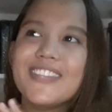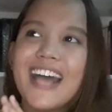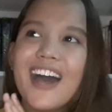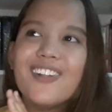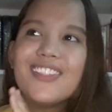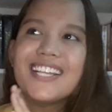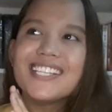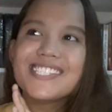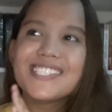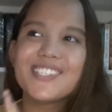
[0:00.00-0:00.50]

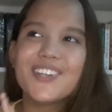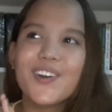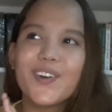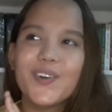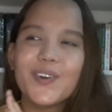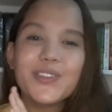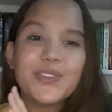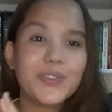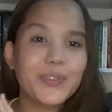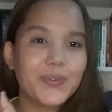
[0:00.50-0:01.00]
now let's
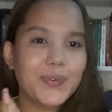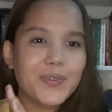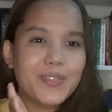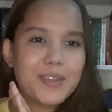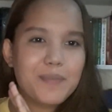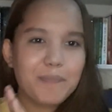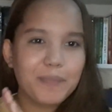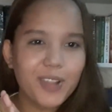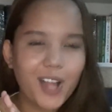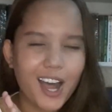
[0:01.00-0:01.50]
go to
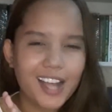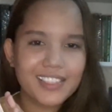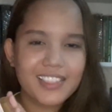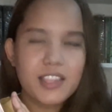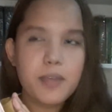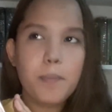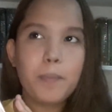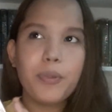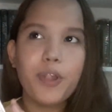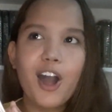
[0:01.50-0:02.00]
the plot.
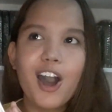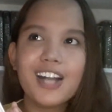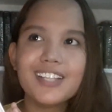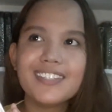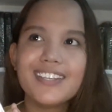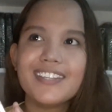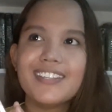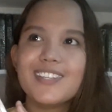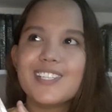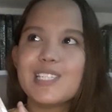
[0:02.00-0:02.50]
The
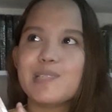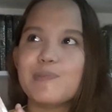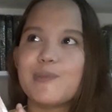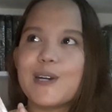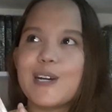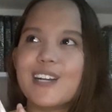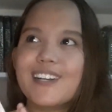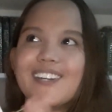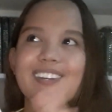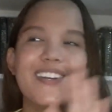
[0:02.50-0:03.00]
plot in this
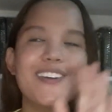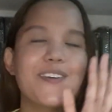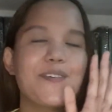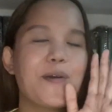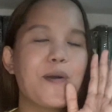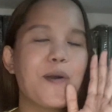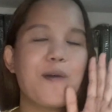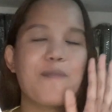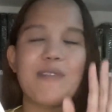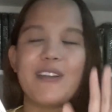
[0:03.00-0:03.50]
book,
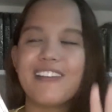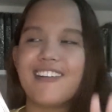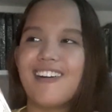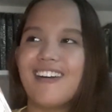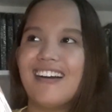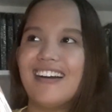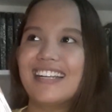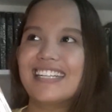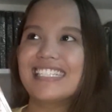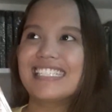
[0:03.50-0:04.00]
oh my
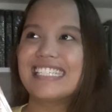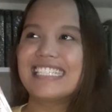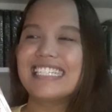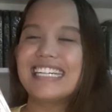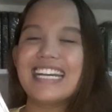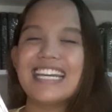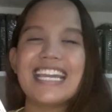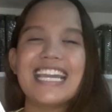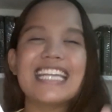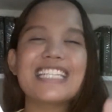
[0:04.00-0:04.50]
god,
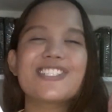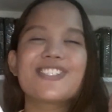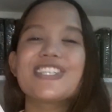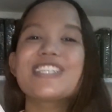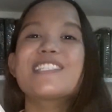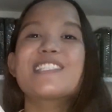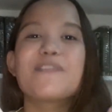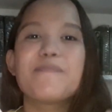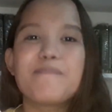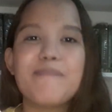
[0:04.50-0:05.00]
it's
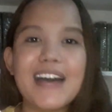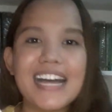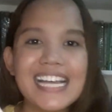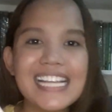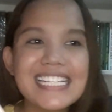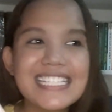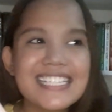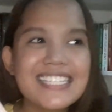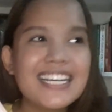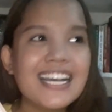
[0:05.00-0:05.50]
just the
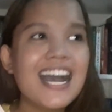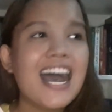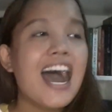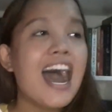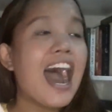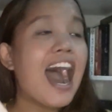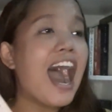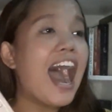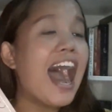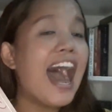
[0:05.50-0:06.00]
best.
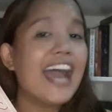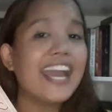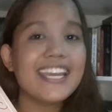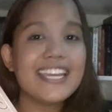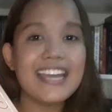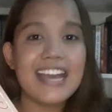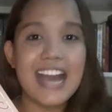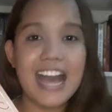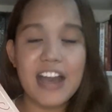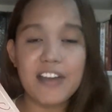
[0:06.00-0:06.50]

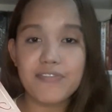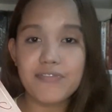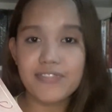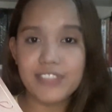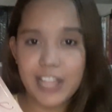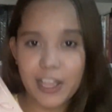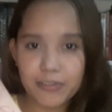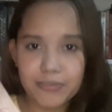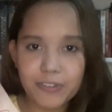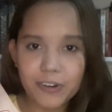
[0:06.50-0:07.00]
I have
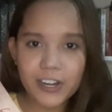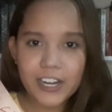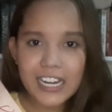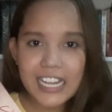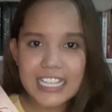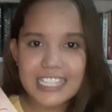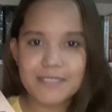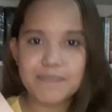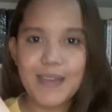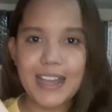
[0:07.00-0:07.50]
never
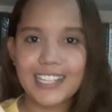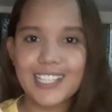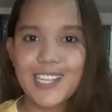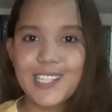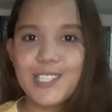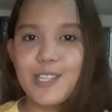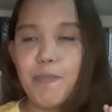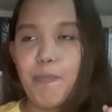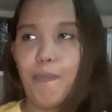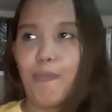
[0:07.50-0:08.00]

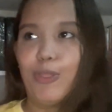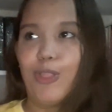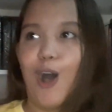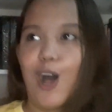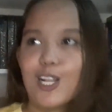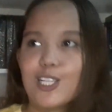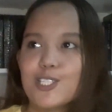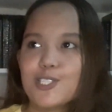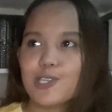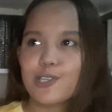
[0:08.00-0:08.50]
expected the
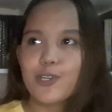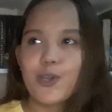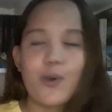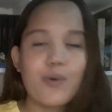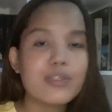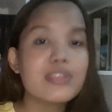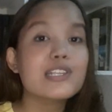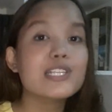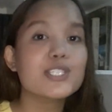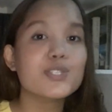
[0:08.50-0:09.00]
plot to
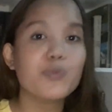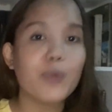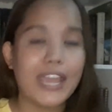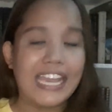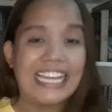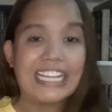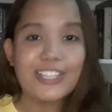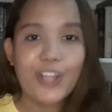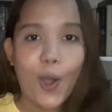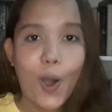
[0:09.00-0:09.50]
go this
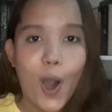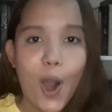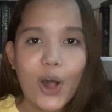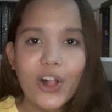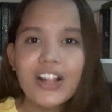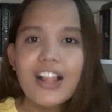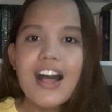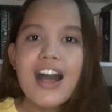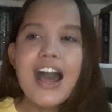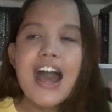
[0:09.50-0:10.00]
way at
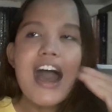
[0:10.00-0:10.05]
all.